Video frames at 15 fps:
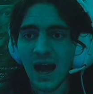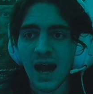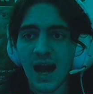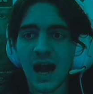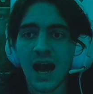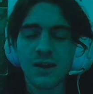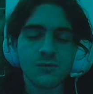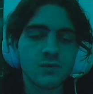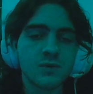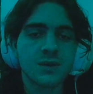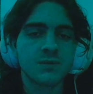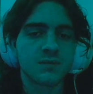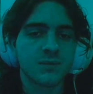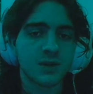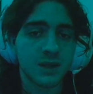I would
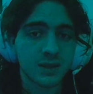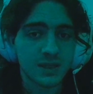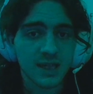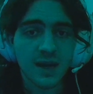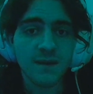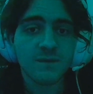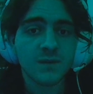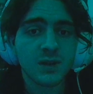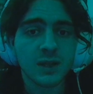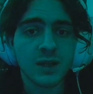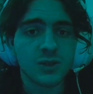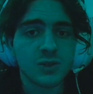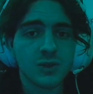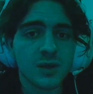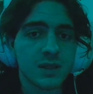definitely
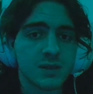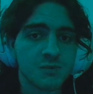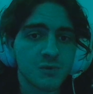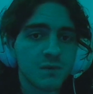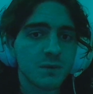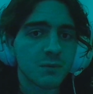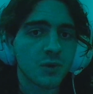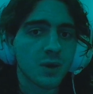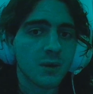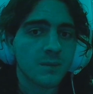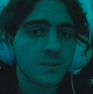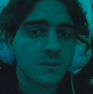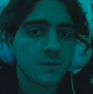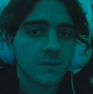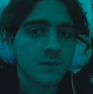enjoy this movie more.
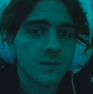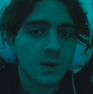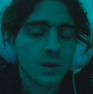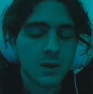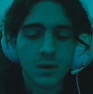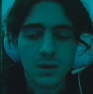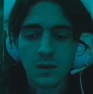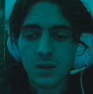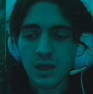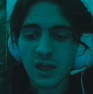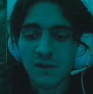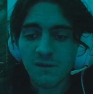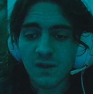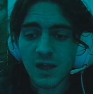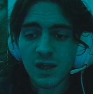
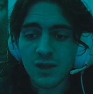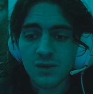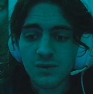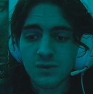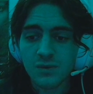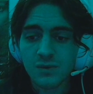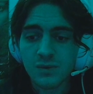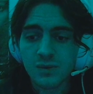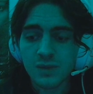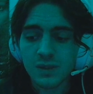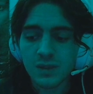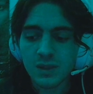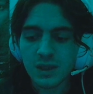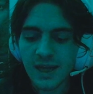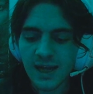If they use,
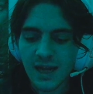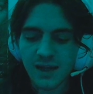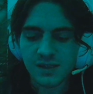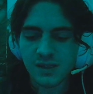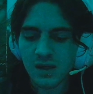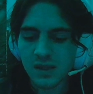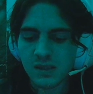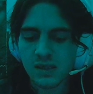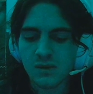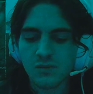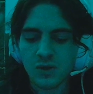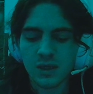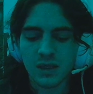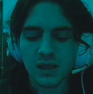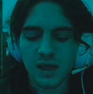like, I saw
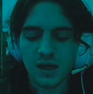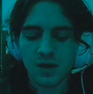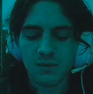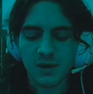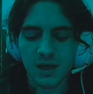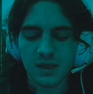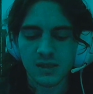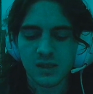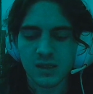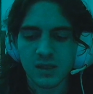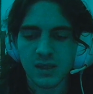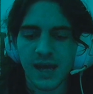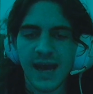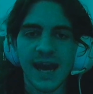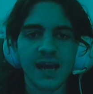someone on Letterboxd
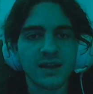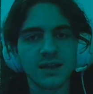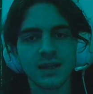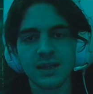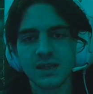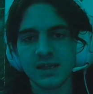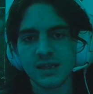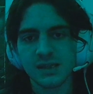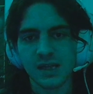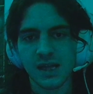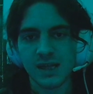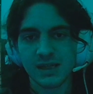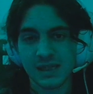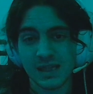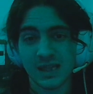hailing this
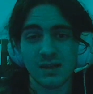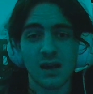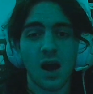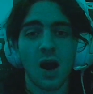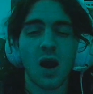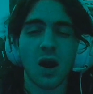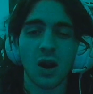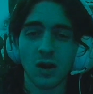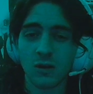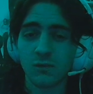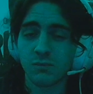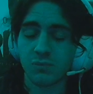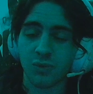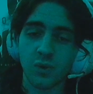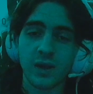as the
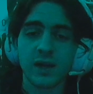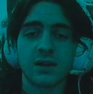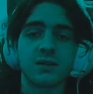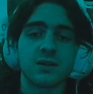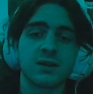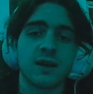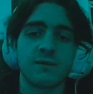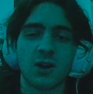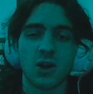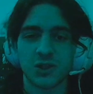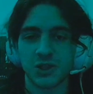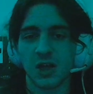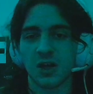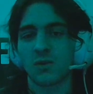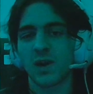hard-boiled of our
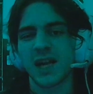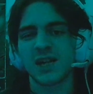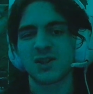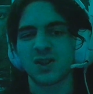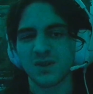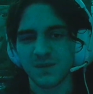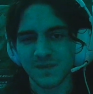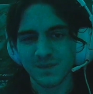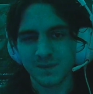generation.